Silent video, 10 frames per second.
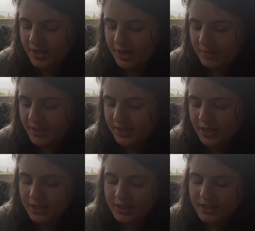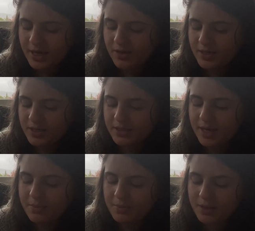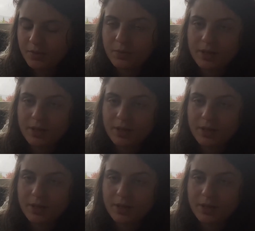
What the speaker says: I'm excited to see how it knits up. And what